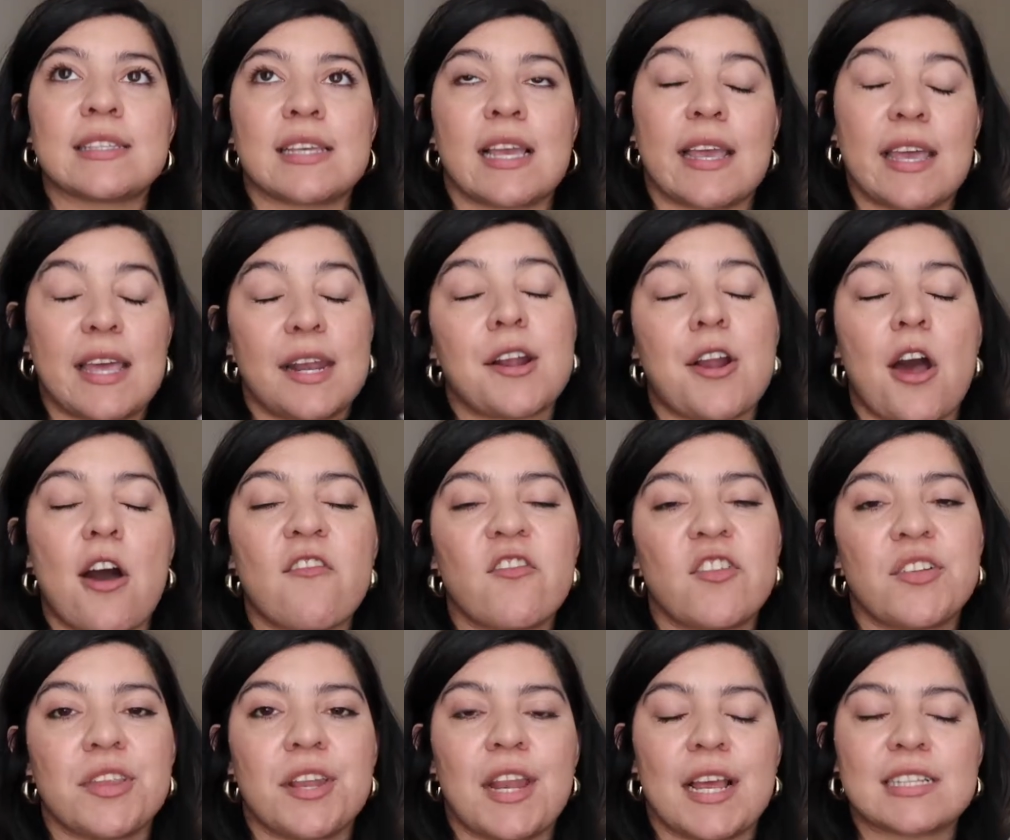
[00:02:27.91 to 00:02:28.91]
like get an offer
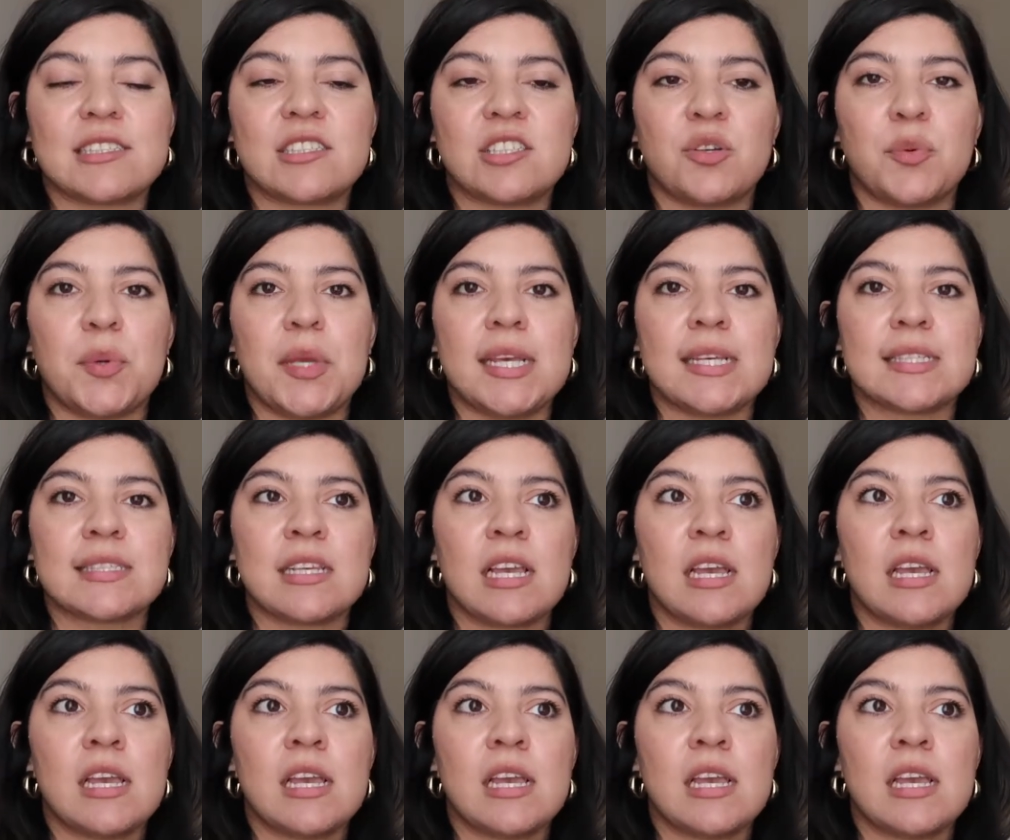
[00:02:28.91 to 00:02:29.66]
in the next 2 weeks,